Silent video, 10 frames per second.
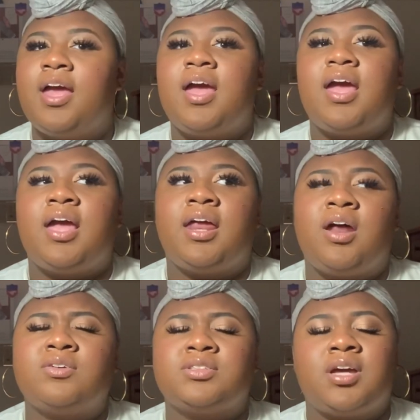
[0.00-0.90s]
And
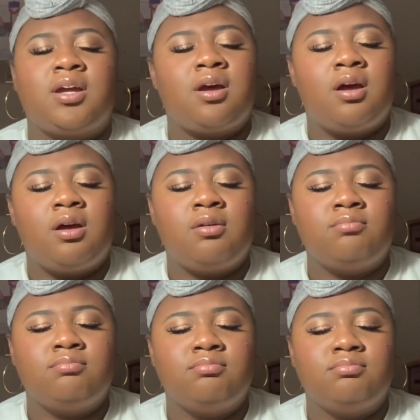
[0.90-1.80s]
I was like,
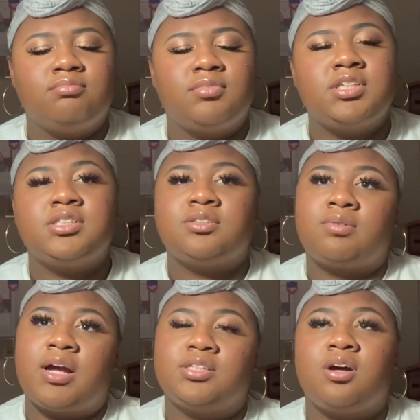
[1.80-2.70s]
this isn't
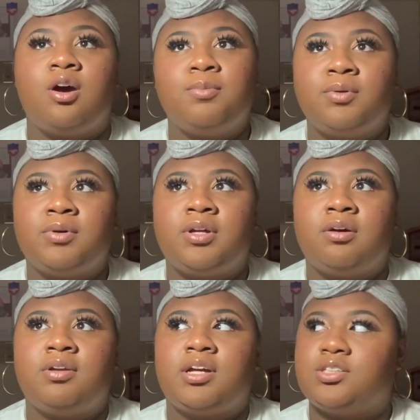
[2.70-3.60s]
right. So I opened the window
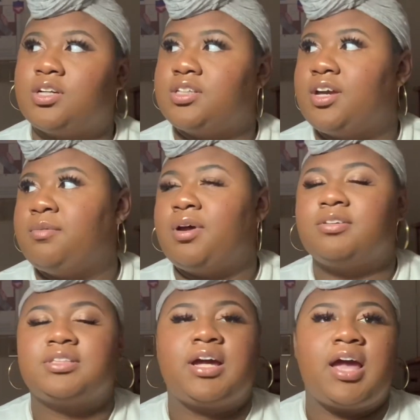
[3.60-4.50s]
and I turned to him and I was
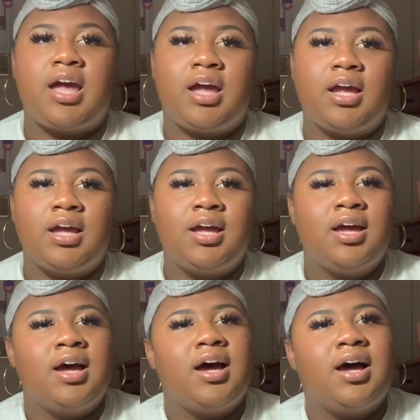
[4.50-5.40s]
like, hey,
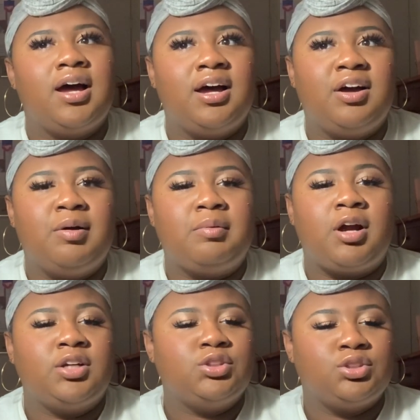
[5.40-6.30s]
are
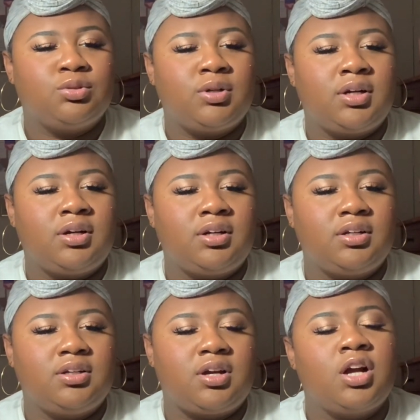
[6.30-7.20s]
you sure?
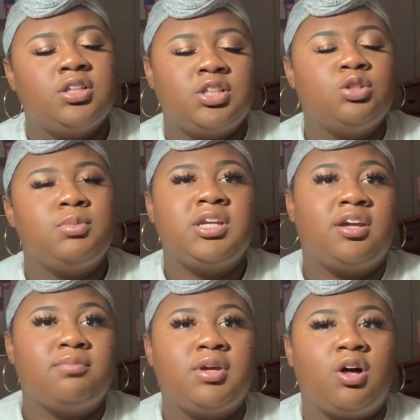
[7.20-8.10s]
Did you mean to give
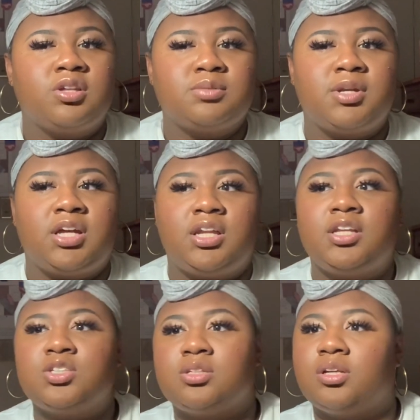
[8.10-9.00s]
me all this money? He
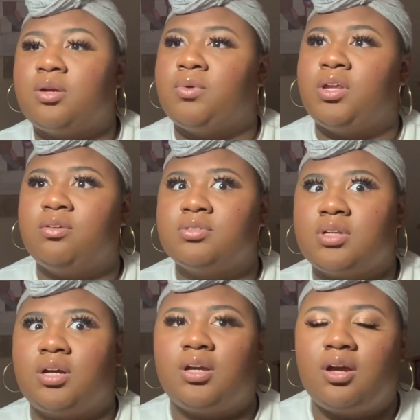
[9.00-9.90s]
just looked at me. He was
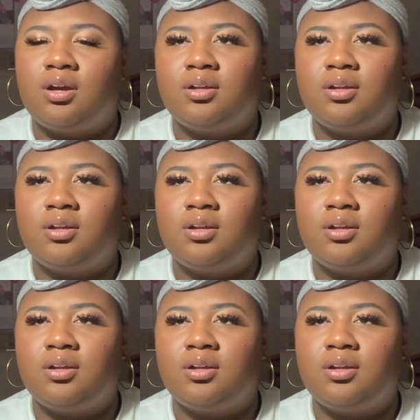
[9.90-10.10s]
like, yeah.